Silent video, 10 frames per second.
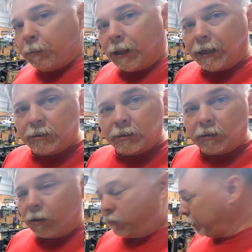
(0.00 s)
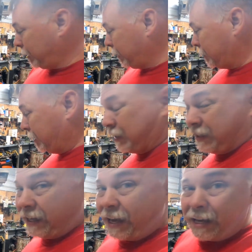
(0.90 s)
plastic off. I got to tell you,
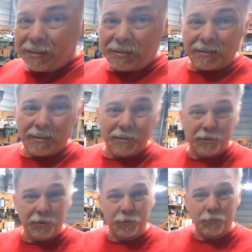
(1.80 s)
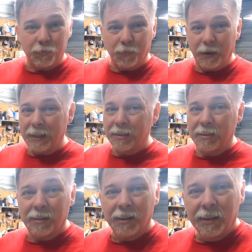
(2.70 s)
the gas is just
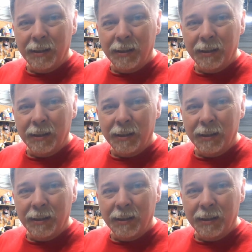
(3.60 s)
rancid.